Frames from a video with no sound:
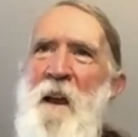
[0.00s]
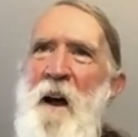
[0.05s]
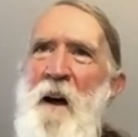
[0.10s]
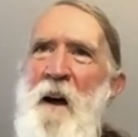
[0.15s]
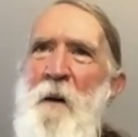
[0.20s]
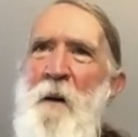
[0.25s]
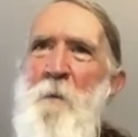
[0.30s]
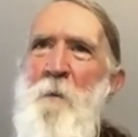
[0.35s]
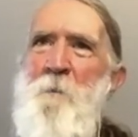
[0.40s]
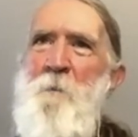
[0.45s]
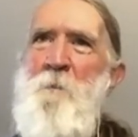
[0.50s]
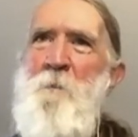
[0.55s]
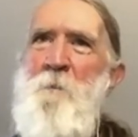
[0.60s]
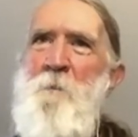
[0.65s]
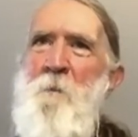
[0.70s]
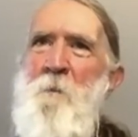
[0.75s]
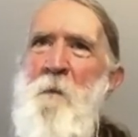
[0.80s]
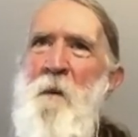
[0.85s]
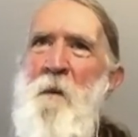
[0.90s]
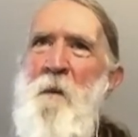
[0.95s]

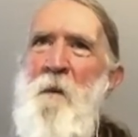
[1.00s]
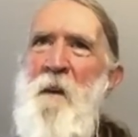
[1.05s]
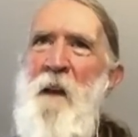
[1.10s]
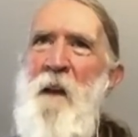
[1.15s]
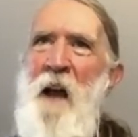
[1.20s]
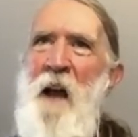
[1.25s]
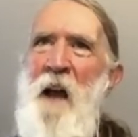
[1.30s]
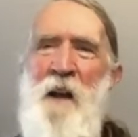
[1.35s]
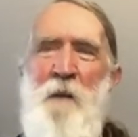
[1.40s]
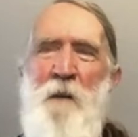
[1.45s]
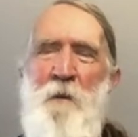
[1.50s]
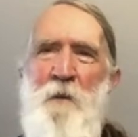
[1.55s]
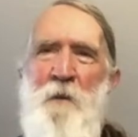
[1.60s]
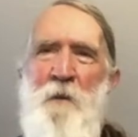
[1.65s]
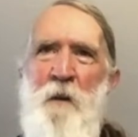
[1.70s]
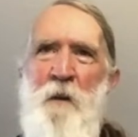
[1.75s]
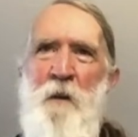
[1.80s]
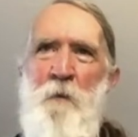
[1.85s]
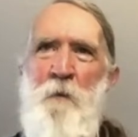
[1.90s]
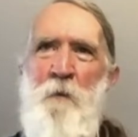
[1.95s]
I'd never
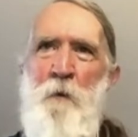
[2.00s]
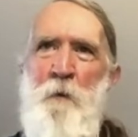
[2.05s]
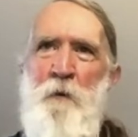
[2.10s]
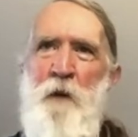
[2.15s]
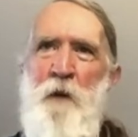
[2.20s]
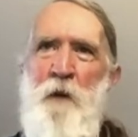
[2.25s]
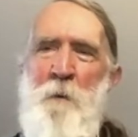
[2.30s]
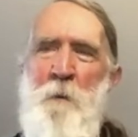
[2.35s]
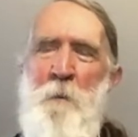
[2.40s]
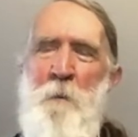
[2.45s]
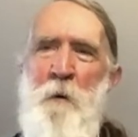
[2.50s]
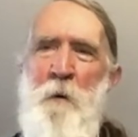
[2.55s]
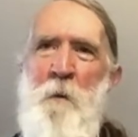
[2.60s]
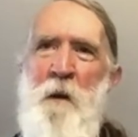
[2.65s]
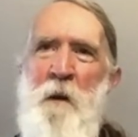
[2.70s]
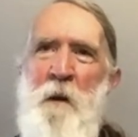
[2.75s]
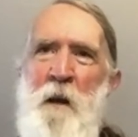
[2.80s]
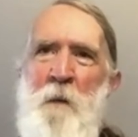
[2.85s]
seen a rufous hummingbird